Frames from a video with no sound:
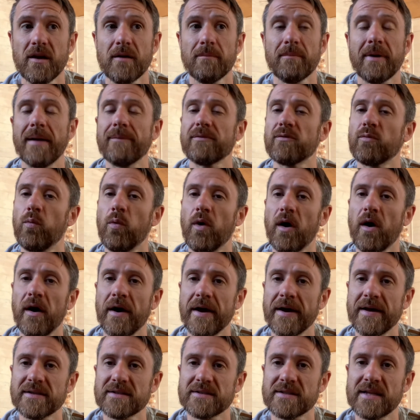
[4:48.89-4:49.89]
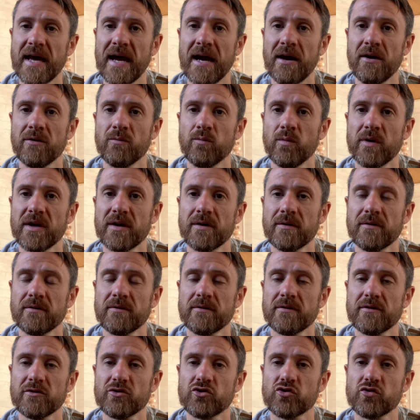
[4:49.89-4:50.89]
perhaps why it's there, and we can
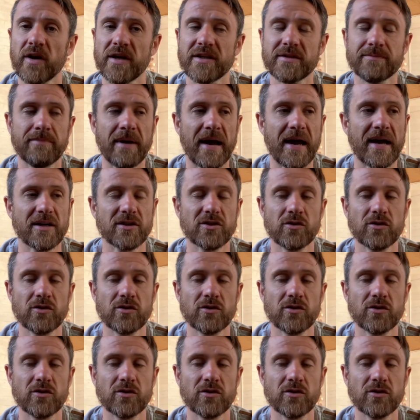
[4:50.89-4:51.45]
trace back